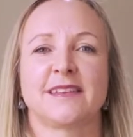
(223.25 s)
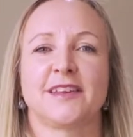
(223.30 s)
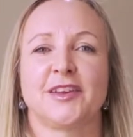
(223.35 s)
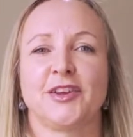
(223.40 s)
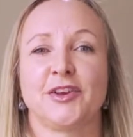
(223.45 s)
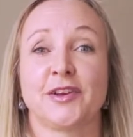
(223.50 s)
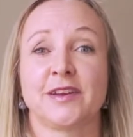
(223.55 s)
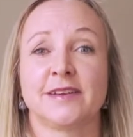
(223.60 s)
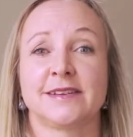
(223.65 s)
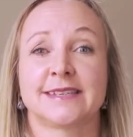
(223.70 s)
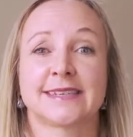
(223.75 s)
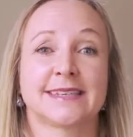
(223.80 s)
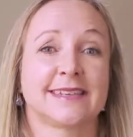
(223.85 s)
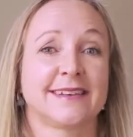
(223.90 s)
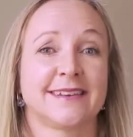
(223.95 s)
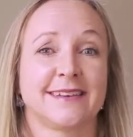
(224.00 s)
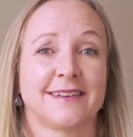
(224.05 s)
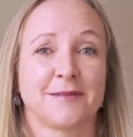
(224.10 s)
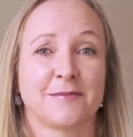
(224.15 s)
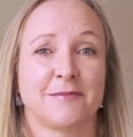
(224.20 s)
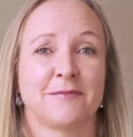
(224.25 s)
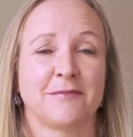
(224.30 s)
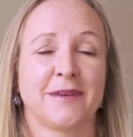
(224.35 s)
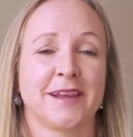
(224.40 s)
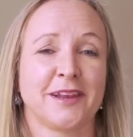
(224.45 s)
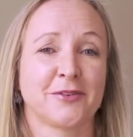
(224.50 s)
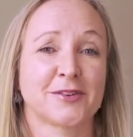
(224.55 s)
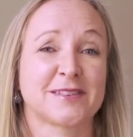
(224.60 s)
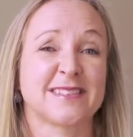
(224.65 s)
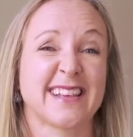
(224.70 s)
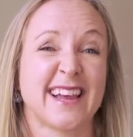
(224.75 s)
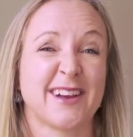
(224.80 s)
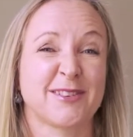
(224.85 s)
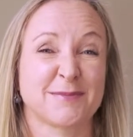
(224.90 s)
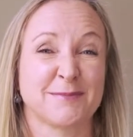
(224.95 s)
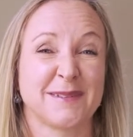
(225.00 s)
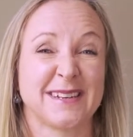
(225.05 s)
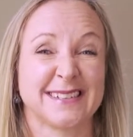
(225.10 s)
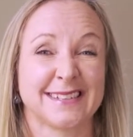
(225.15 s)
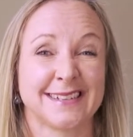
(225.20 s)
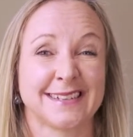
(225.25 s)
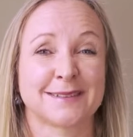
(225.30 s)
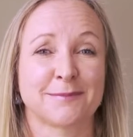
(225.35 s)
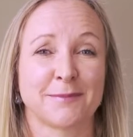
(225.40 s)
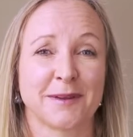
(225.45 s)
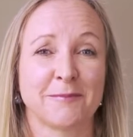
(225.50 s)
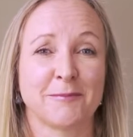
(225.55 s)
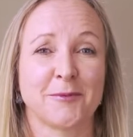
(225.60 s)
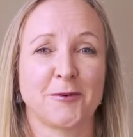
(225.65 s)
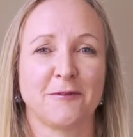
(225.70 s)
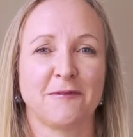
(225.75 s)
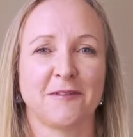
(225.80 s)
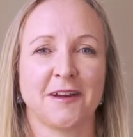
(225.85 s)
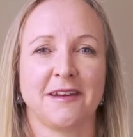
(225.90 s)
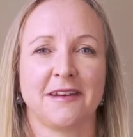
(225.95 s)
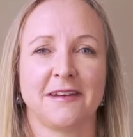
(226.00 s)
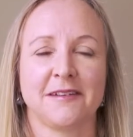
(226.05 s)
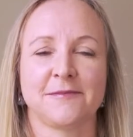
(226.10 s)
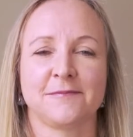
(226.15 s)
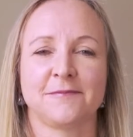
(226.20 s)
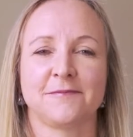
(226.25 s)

You could make your sales meetings a bit more fun.